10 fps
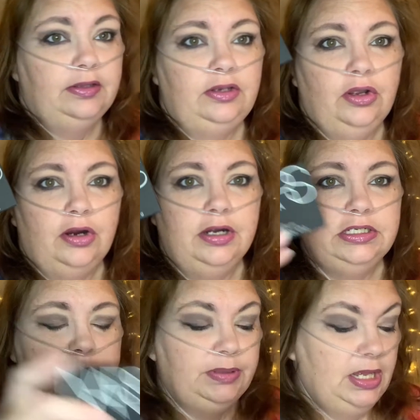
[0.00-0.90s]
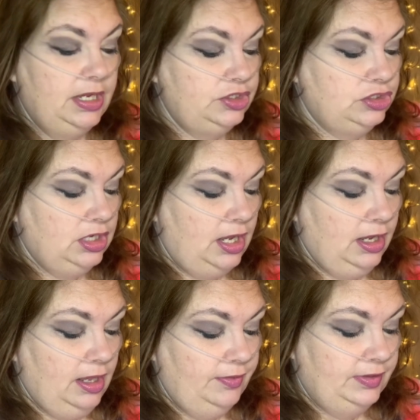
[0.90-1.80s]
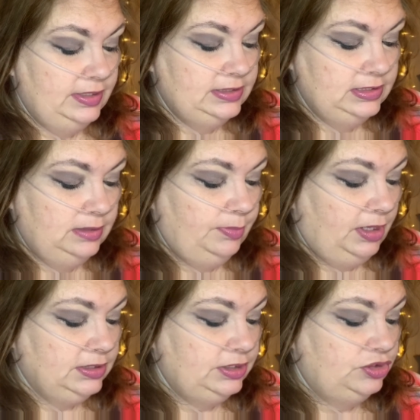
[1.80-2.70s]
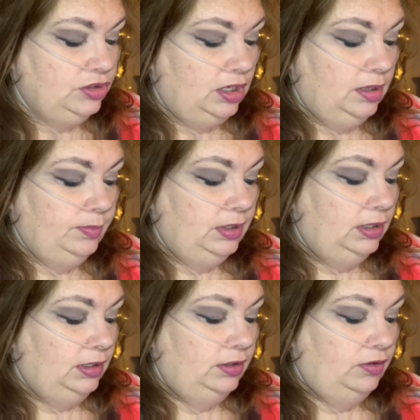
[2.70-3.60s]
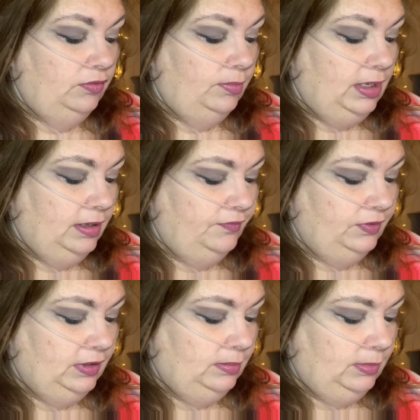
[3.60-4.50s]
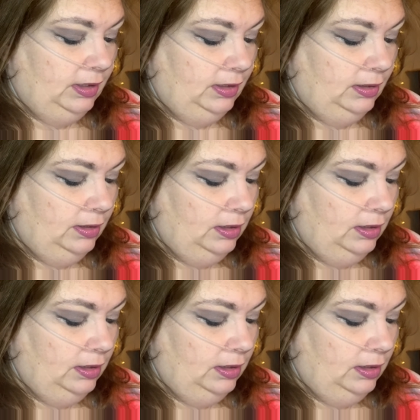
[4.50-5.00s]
Nars blush, I got this in a BoxyCharm. You may have seen me